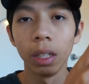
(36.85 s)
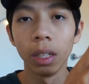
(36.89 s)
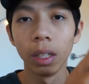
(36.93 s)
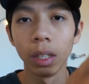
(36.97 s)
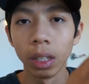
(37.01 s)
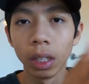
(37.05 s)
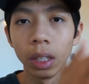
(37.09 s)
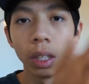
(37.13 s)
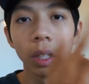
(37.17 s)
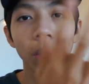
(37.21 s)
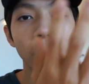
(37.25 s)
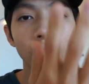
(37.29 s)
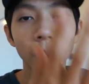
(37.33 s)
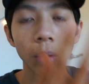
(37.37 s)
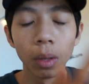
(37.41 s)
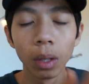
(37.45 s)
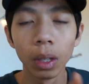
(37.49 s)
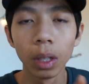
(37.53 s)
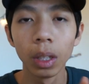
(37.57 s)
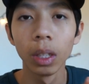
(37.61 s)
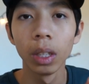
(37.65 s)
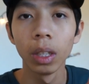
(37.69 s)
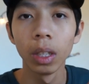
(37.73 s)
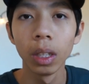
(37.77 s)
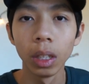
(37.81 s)
So
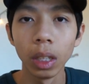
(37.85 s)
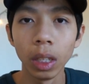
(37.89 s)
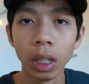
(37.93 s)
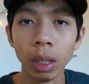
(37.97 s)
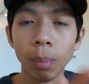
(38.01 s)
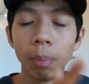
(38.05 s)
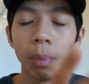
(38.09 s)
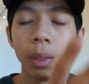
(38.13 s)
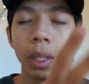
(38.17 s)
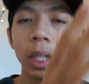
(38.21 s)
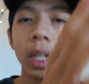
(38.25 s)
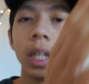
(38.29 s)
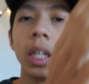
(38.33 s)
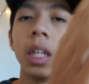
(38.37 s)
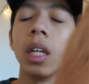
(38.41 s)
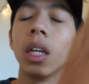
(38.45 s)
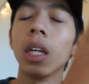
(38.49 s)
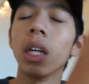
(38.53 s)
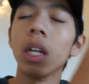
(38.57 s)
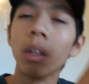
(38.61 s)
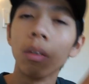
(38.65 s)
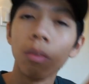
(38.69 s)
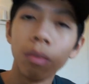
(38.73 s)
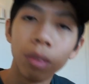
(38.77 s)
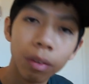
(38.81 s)
it's
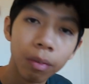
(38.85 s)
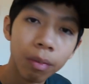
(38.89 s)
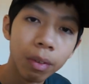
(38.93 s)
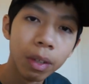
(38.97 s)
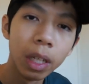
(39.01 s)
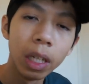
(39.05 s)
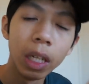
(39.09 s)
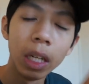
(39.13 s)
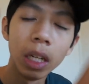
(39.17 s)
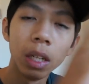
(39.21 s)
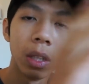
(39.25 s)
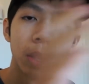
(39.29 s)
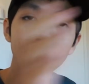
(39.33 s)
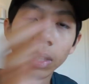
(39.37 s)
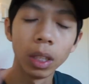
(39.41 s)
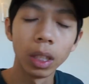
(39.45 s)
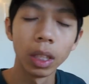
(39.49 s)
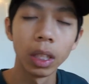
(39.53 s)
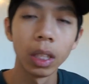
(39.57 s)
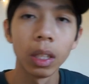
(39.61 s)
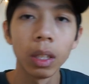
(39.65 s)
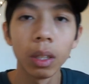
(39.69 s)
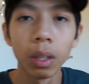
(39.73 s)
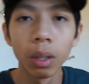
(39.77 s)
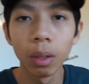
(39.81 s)
beginning of the video,
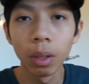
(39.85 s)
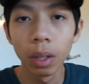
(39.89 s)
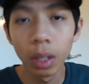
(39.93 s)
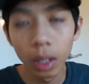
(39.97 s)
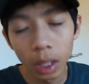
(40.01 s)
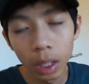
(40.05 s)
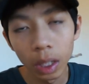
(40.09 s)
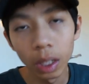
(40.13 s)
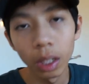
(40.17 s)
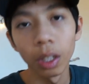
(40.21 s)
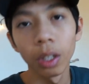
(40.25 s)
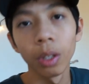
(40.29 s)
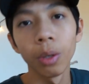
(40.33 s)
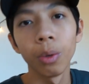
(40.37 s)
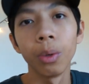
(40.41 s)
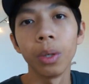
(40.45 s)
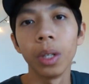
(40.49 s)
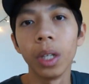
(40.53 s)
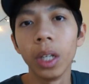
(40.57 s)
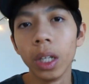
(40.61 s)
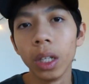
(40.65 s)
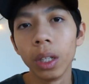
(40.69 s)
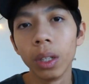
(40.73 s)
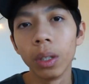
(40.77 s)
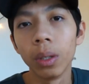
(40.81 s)
so you will
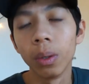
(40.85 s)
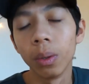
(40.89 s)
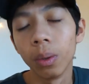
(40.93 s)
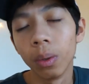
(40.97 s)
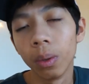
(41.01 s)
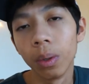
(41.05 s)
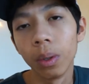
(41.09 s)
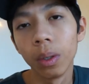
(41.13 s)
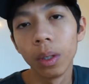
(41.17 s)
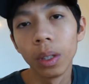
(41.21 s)
know